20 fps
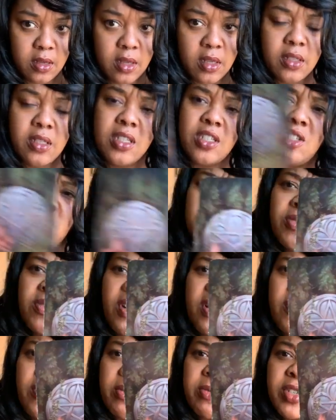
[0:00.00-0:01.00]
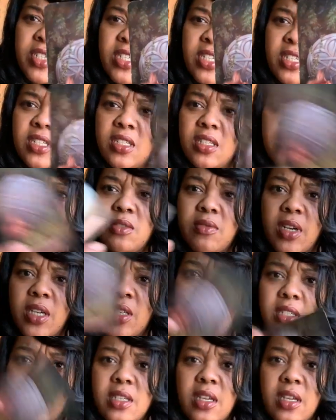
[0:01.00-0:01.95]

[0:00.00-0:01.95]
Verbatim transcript: Did you move on from a shitty situation?